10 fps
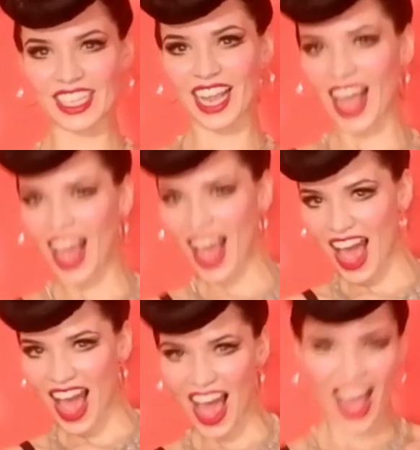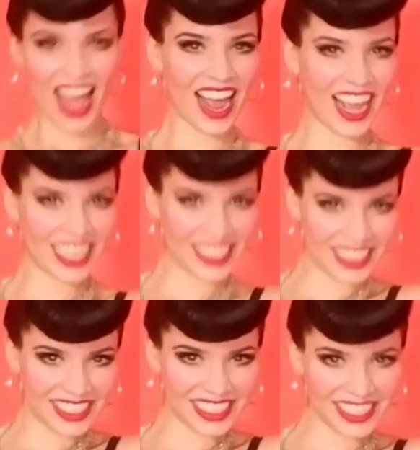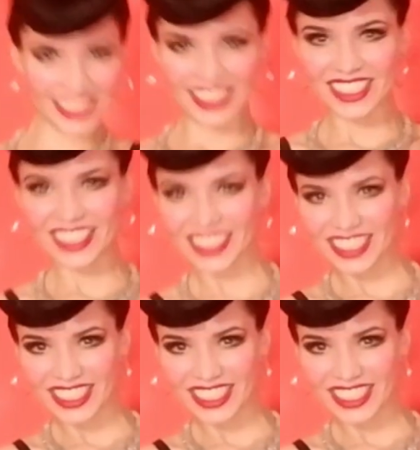which are halfway towards a corset.